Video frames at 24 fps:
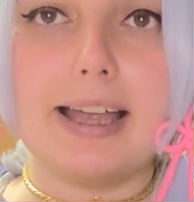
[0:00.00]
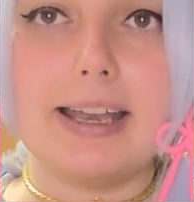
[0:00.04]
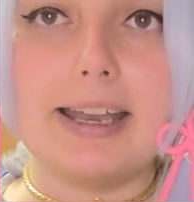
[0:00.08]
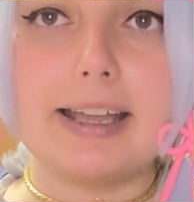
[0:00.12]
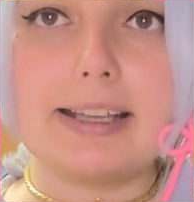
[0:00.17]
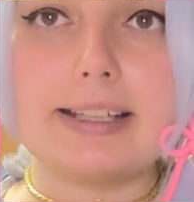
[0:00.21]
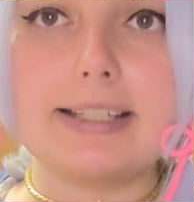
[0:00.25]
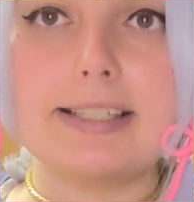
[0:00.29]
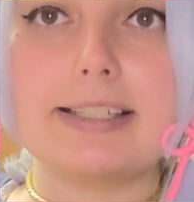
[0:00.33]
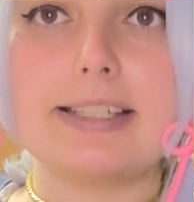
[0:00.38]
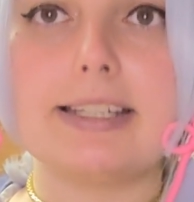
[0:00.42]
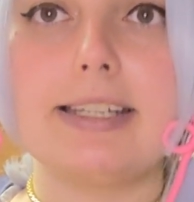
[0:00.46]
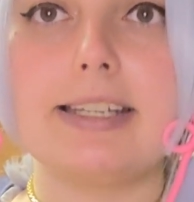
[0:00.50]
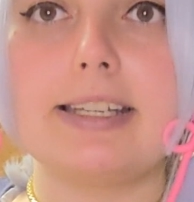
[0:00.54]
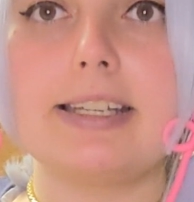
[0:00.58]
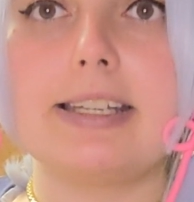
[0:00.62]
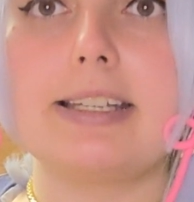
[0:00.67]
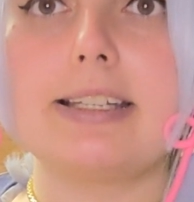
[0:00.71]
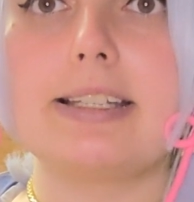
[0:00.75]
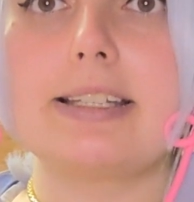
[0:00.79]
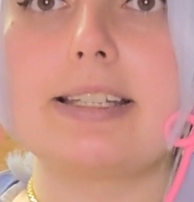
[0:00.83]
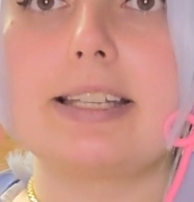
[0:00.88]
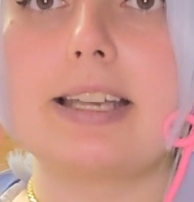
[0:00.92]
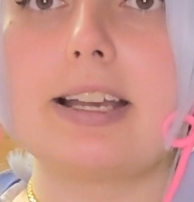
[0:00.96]
Next
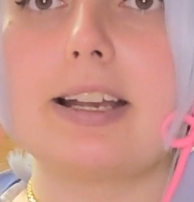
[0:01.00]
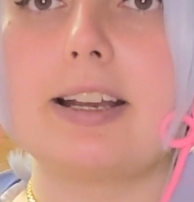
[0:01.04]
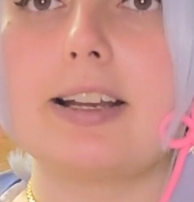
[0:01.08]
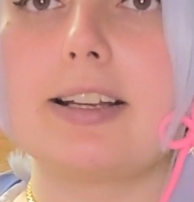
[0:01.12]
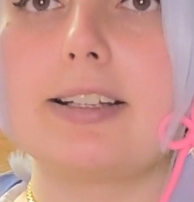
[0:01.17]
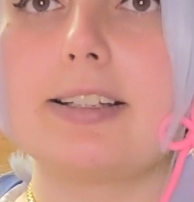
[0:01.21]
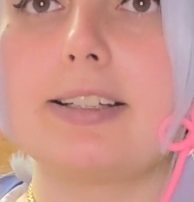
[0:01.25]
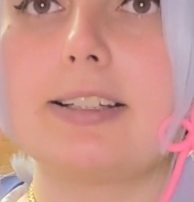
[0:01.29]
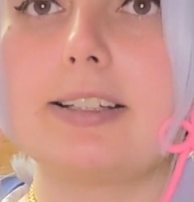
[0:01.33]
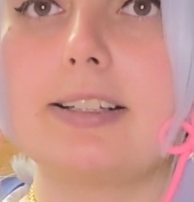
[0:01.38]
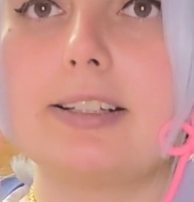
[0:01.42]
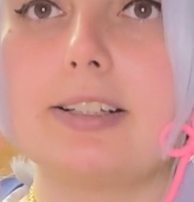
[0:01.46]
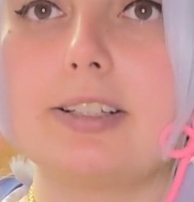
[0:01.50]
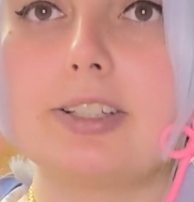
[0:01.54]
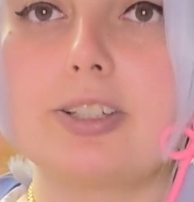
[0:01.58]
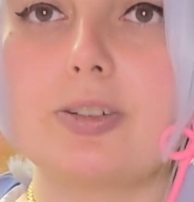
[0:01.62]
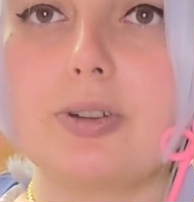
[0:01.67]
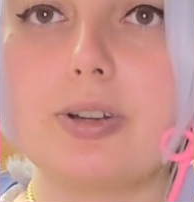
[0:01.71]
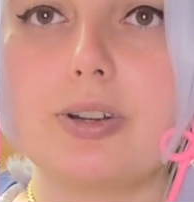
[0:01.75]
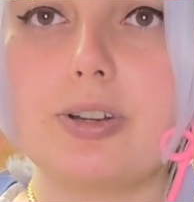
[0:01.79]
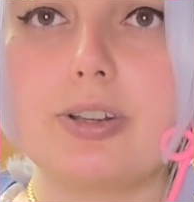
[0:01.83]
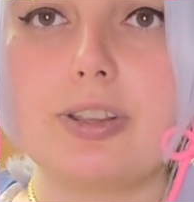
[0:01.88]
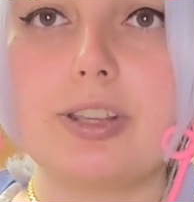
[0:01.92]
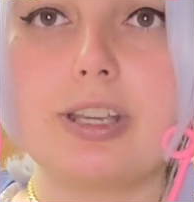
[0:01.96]
is her little
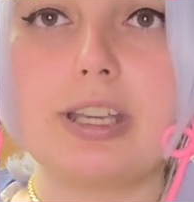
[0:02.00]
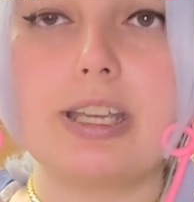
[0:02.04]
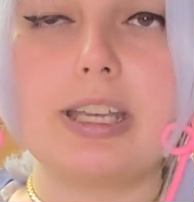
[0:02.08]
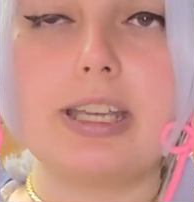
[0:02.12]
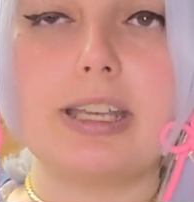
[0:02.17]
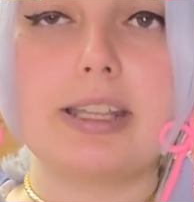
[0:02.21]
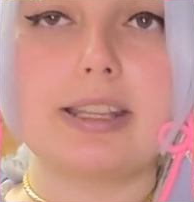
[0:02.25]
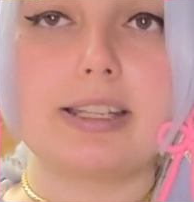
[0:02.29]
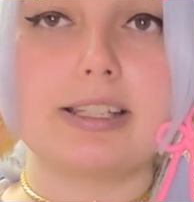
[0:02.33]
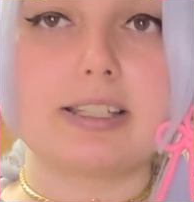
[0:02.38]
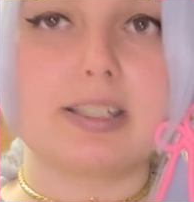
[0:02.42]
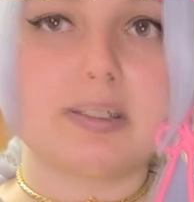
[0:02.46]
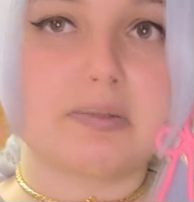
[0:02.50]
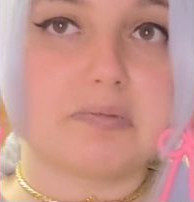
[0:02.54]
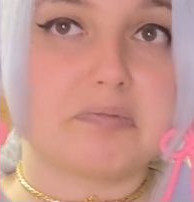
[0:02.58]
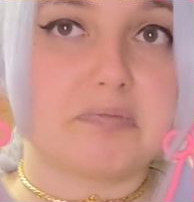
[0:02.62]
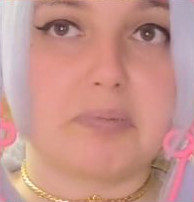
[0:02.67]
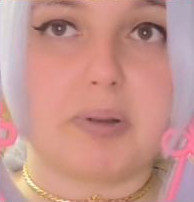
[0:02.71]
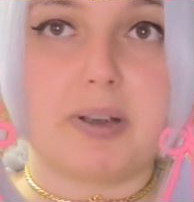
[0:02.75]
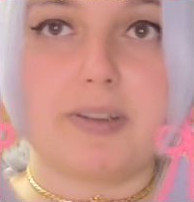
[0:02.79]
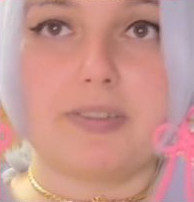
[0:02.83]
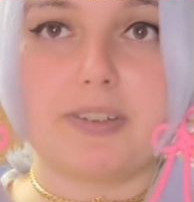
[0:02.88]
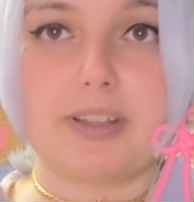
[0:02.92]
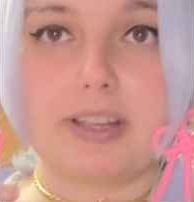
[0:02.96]
choker thing. This is
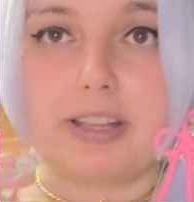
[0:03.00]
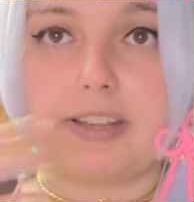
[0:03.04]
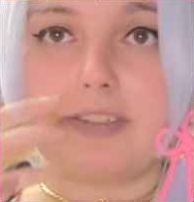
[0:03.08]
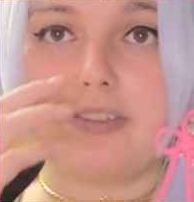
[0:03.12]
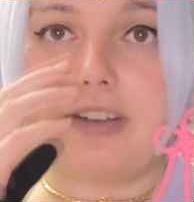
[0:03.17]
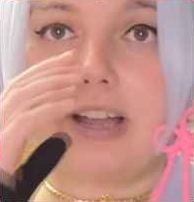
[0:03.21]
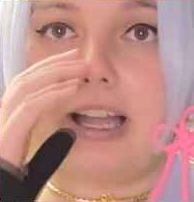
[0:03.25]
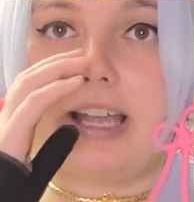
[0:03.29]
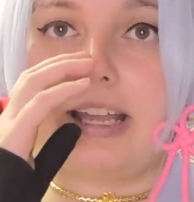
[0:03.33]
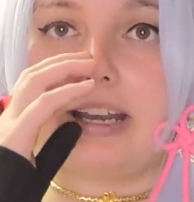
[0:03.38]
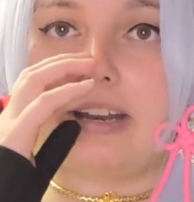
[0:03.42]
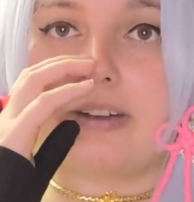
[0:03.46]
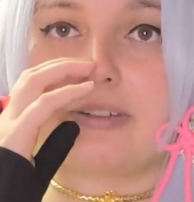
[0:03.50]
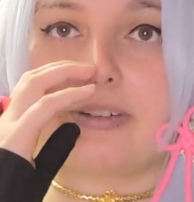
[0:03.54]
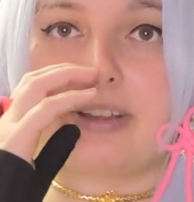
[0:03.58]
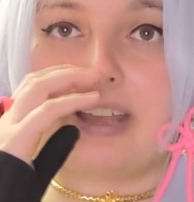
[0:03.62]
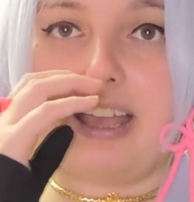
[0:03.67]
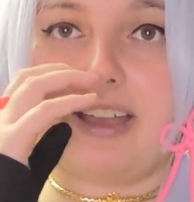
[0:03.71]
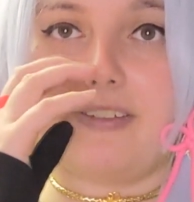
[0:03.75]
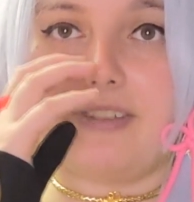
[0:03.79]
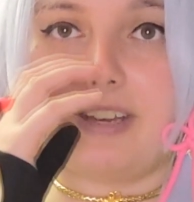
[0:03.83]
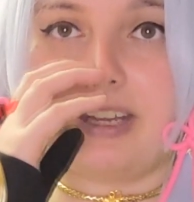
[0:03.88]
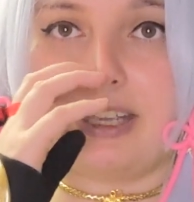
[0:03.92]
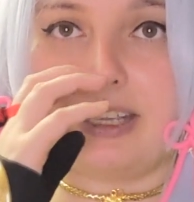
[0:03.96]
perfectly fine. I don't really
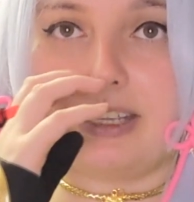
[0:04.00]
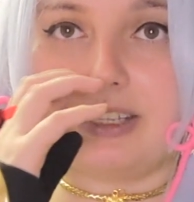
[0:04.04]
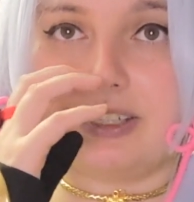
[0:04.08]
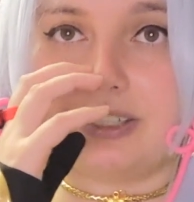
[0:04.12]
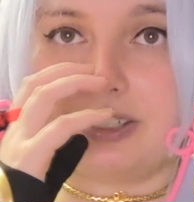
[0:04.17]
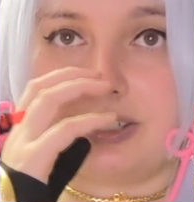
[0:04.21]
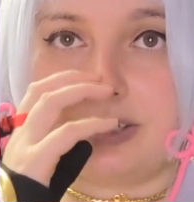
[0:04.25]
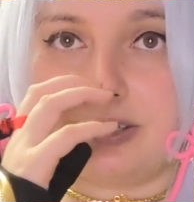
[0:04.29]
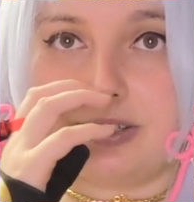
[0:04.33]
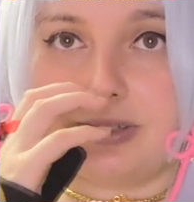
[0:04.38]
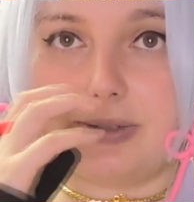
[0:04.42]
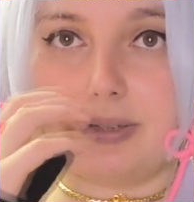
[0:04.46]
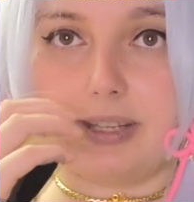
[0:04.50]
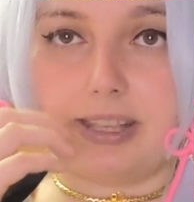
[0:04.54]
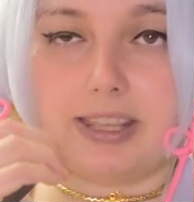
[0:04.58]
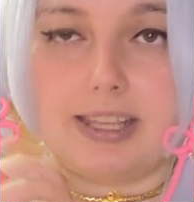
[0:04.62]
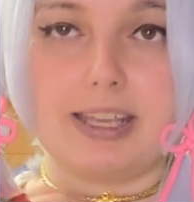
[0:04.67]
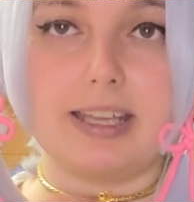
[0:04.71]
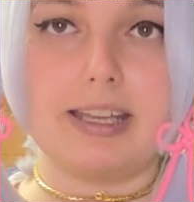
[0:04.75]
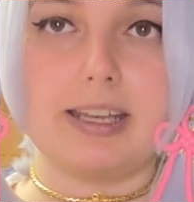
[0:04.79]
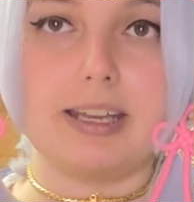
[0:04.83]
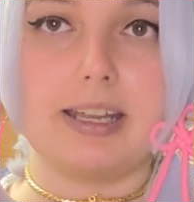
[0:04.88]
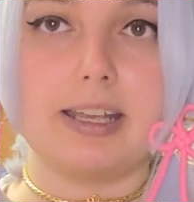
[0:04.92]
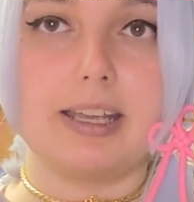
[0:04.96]
have any issues with
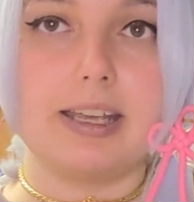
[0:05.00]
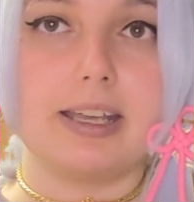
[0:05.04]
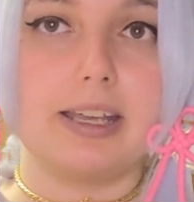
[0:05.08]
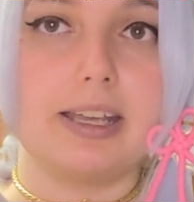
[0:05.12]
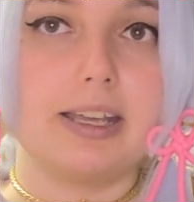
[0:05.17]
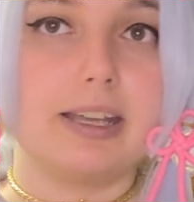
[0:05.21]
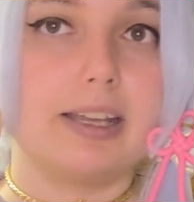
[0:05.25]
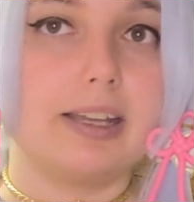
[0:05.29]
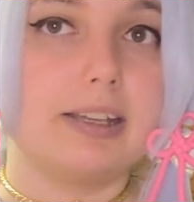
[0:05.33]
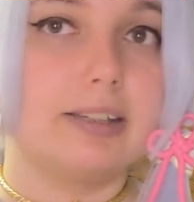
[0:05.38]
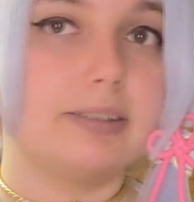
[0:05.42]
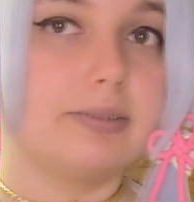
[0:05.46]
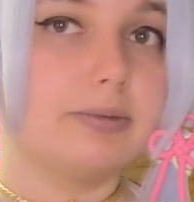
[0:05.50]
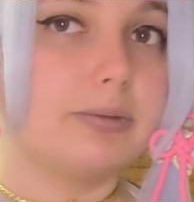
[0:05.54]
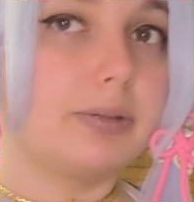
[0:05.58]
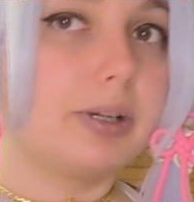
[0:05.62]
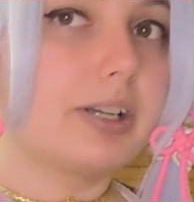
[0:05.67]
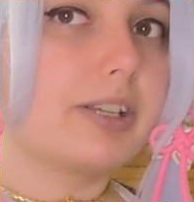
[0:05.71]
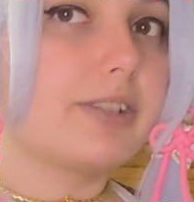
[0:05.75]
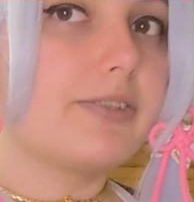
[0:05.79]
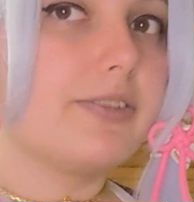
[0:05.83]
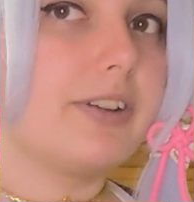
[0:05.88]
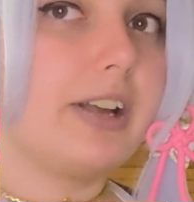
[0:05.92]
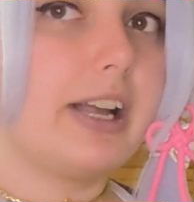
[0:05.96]
it.
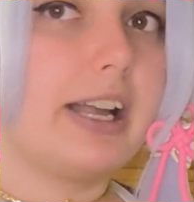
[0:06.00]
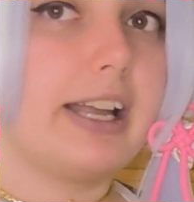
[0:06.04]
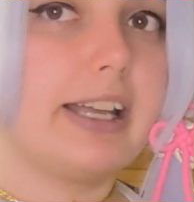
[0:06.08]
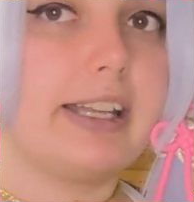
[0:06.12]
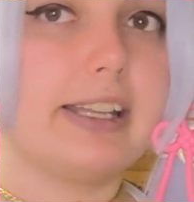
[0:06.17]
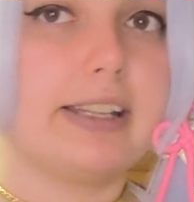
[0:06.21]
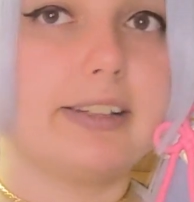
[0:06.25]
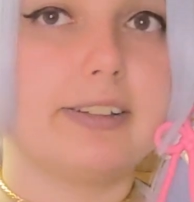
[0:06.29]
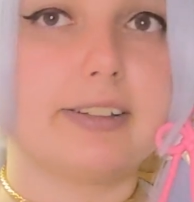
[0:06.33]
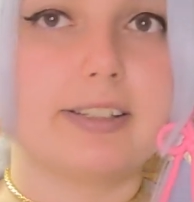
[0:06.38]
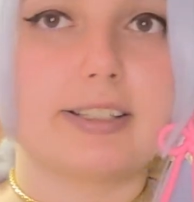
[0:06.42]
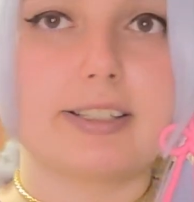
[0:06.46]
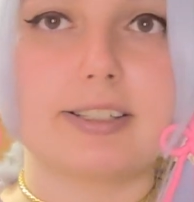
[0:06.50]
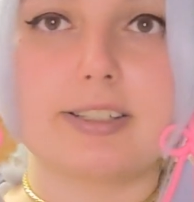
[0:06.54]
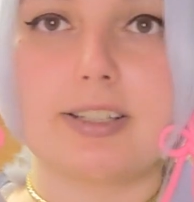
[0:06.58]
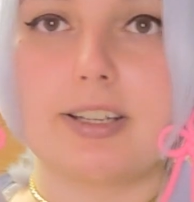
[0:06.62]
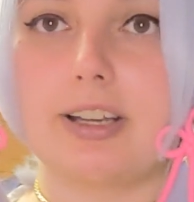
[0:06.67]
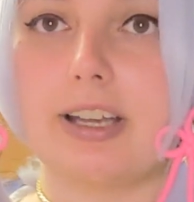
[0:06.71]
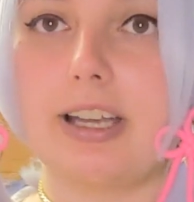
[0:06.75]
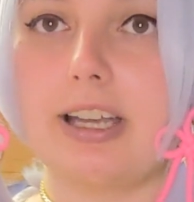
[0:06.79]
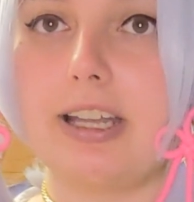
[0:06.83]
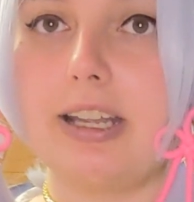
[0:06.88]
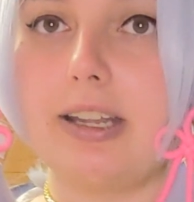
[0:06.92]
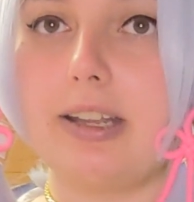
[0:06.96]
Works fine. It looks
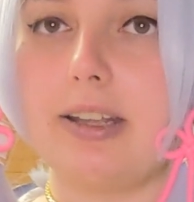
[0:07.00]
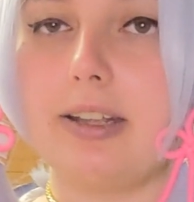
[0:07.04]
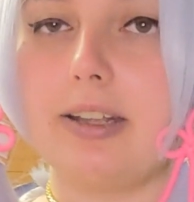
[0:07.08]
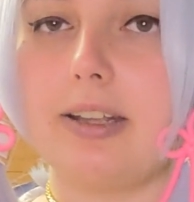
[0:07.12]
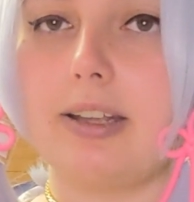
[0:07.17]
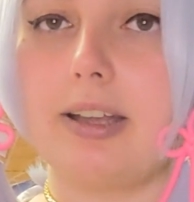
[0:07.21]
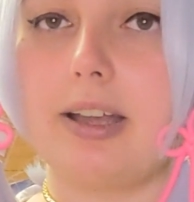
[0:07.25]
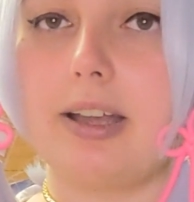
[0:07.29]
good.